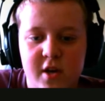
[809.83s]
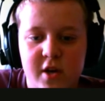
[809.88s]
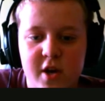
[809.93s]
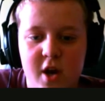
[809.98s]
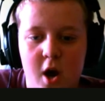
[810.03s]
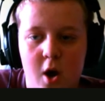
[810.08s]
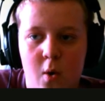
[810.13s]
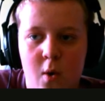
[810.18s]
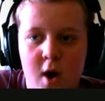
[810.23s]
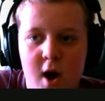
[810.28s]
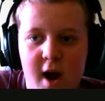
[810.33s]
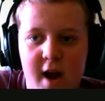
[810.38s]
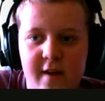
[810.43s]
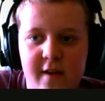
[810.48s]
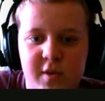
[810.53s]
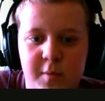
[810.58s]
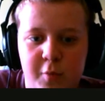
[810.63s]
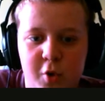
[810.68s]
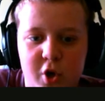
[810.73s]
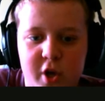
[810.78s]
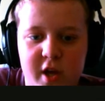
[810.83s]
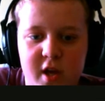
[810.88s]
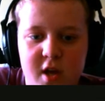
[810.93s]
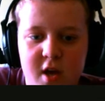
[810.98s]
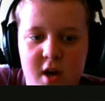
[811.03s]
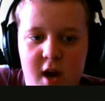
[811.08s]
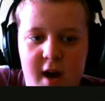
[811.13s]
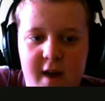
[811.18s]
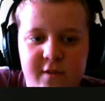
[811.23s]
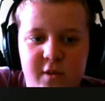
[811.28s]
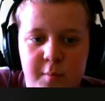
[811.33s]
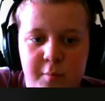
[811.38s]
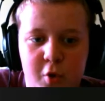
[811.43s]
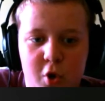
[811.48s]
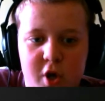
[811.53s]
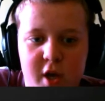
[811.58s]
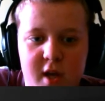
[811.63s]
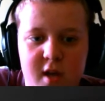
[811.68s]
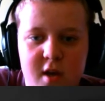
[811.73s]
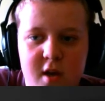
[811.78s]
No, I have to book it. I have to
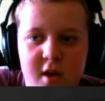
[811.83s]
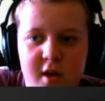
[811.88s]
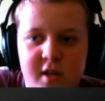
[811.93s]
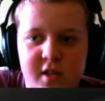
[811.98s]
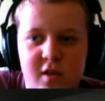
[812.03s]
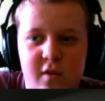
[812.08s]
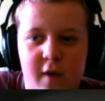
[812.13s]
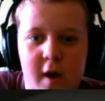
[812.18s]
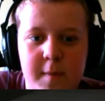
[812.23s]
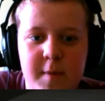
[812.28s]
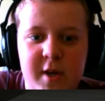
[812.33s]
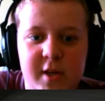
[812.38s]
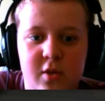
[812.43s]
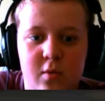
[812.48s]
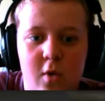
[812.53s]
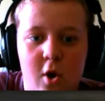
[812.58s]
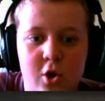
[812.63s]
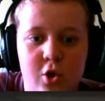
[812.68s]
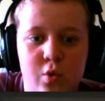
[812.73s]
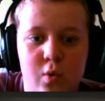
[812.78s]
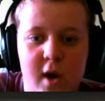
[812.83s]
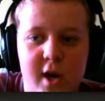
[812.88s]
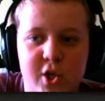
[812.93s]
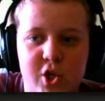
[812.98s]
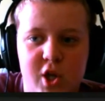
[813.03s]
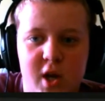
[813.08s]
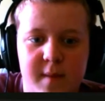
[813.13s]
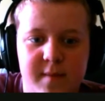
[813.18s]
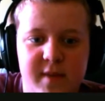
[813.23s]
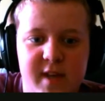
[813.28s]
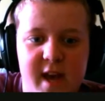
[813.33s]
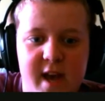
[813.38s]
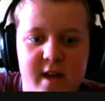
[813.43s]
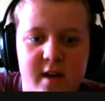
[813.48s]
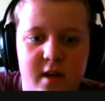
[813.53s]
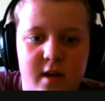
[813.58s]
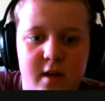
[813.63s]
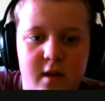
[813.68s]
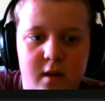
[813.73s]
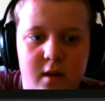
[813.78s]
book it because if I pick the wrong direction, I'm dead.